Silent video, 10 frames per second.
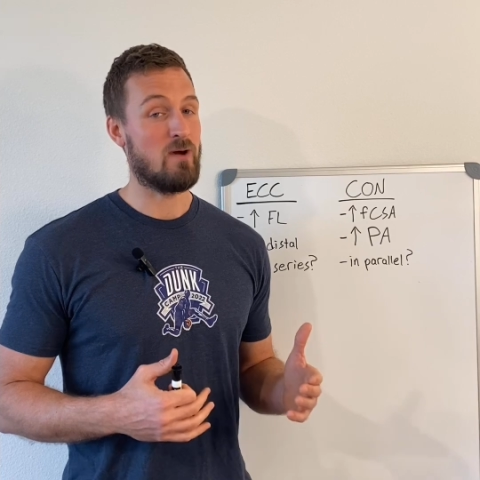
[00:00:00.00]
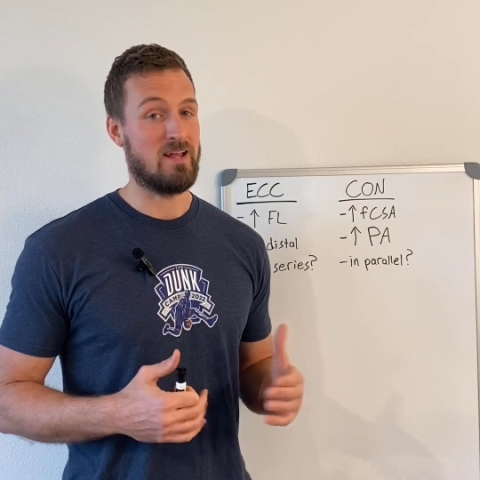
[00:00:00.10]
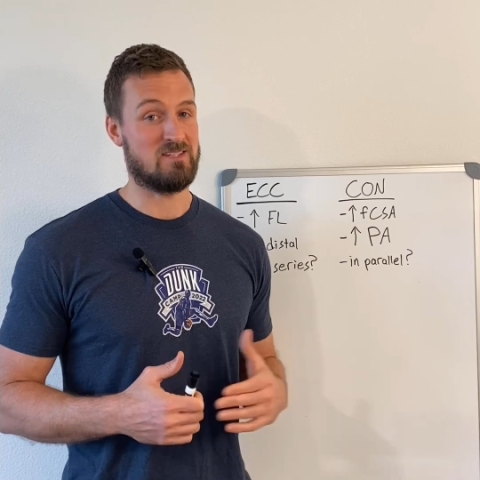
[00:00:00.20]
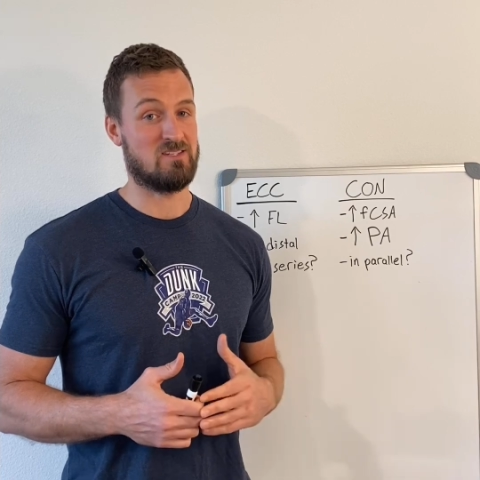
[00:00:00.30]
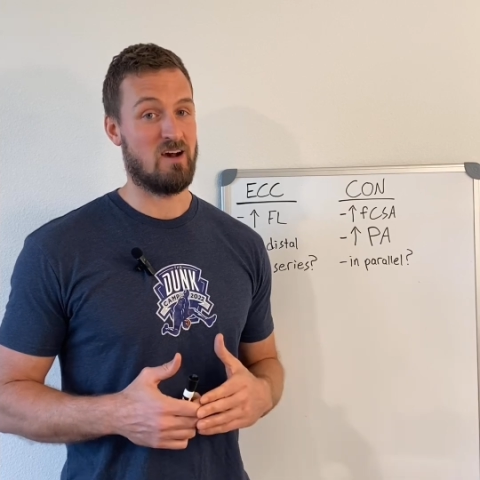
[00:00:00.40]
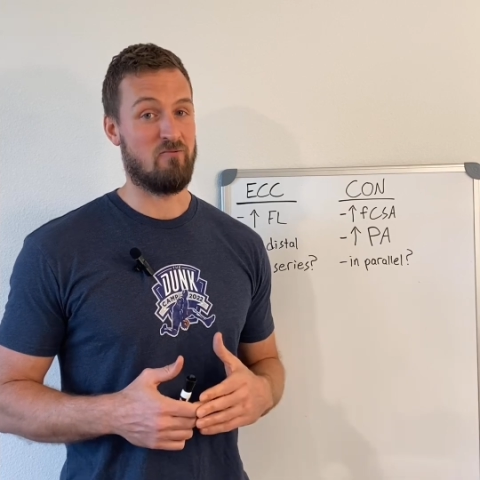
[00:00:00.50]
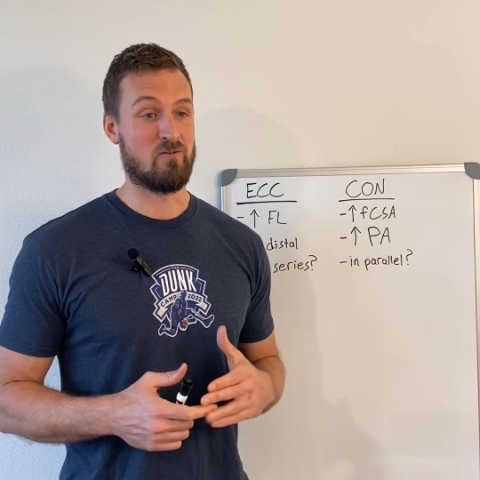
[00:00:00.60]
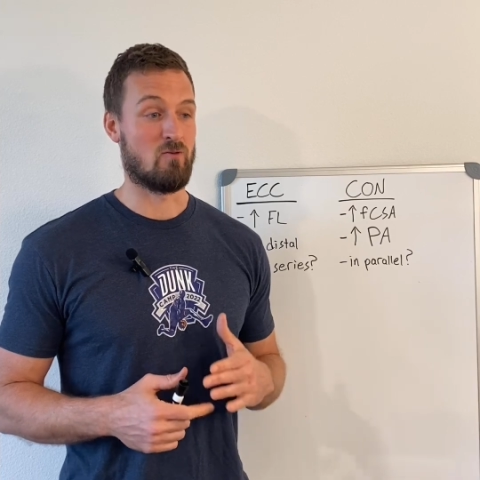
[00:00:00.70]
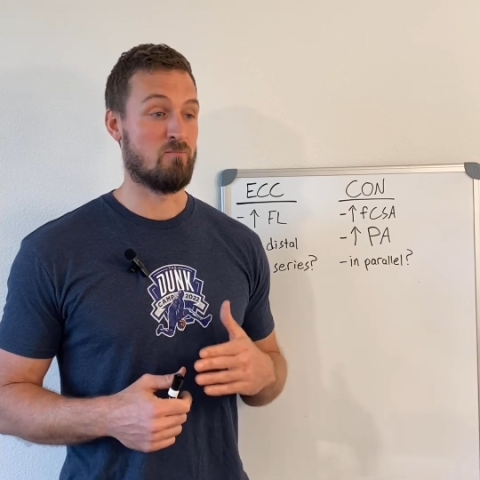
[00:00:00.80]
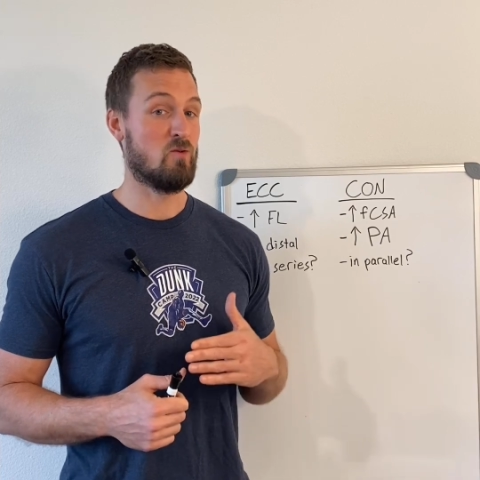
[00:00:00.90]
weight stuff
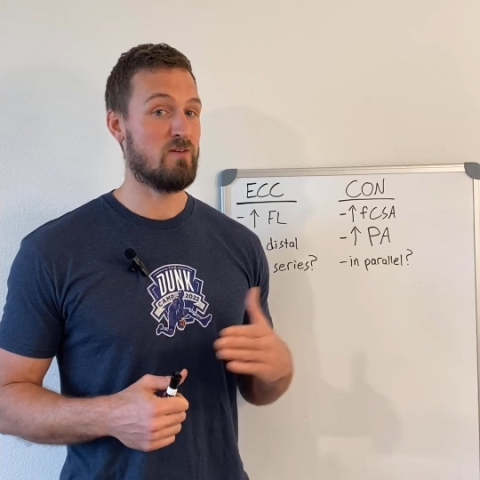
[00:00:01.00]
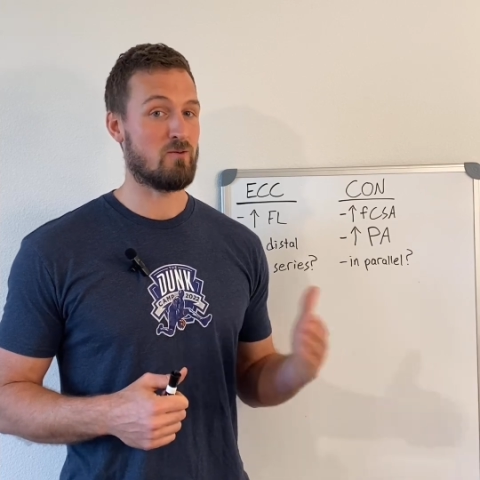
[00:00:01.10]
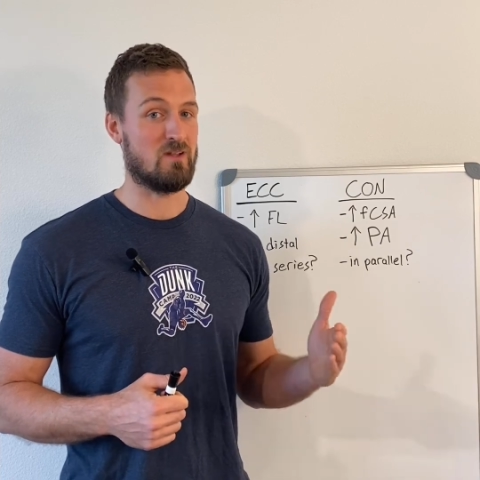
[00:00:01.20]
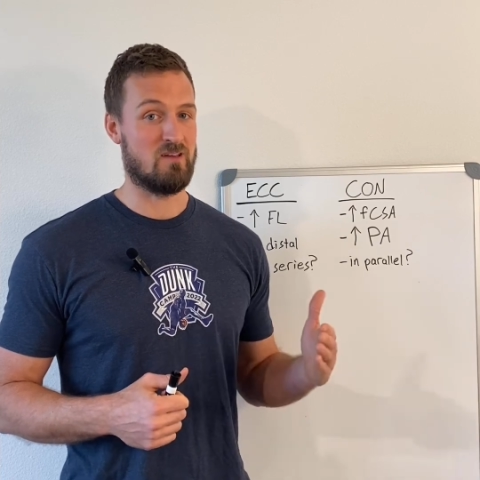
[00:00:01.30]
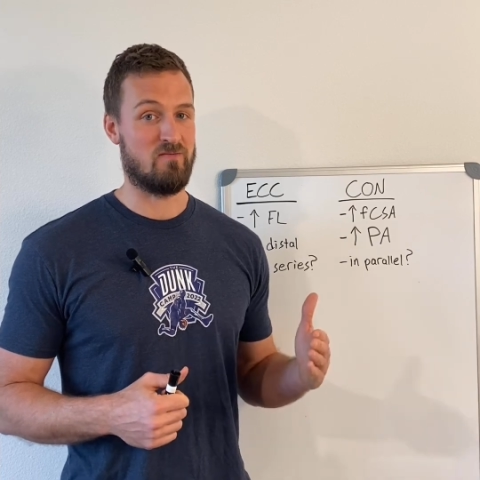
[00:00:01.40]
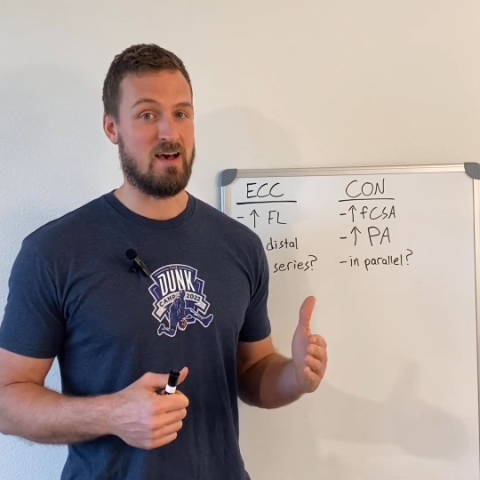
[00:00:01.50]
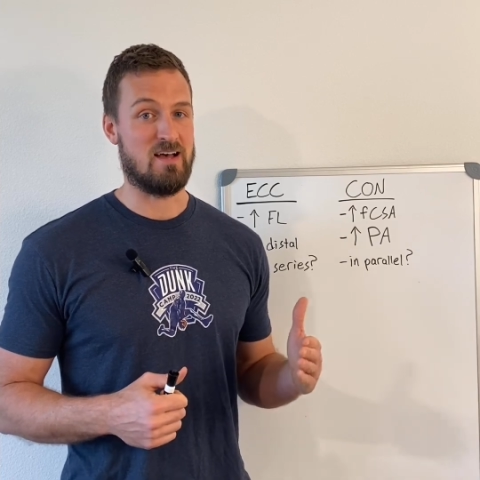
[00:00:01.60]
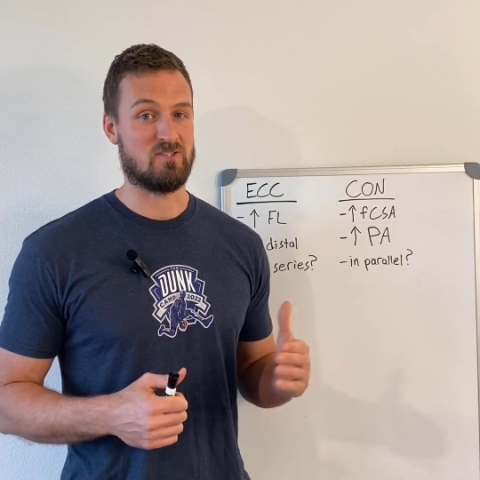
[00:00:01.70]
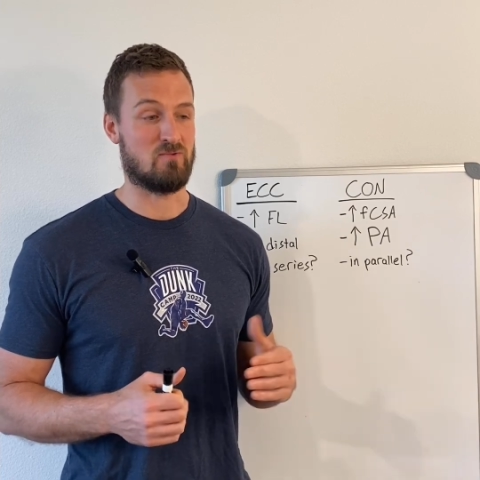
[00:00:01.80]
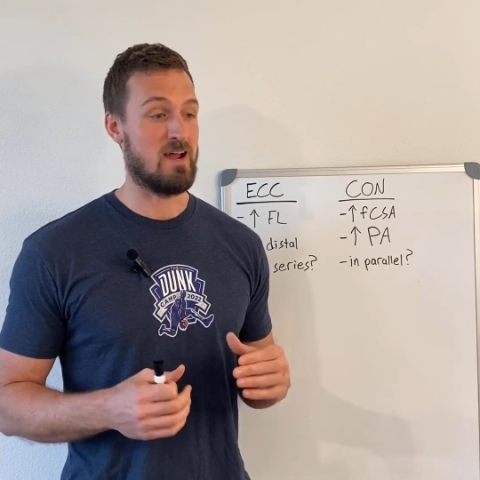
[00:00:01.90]
when we're moving really
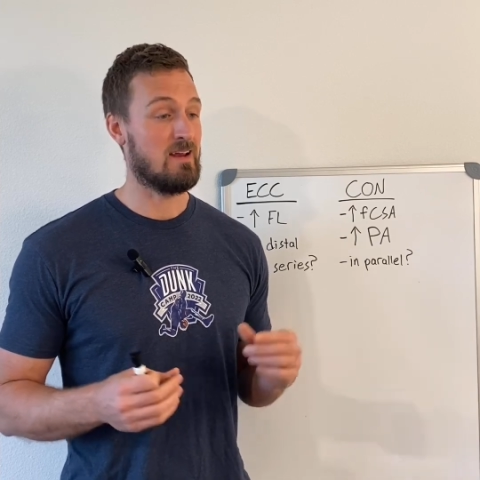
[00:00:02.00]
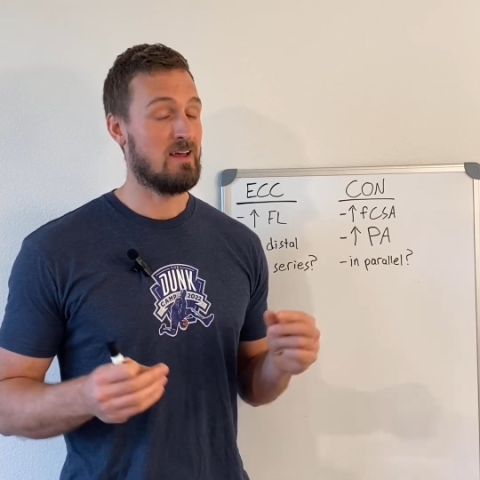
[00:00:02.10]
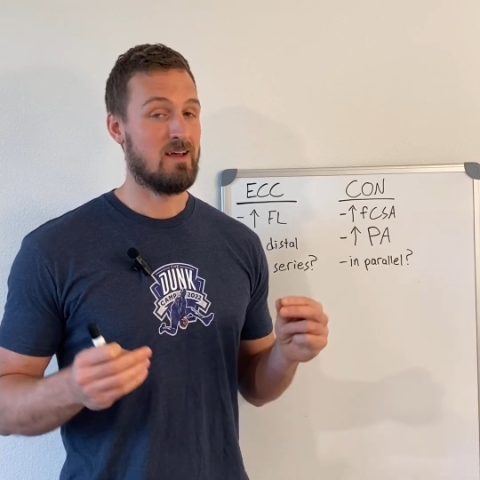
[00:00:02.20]
fast, right?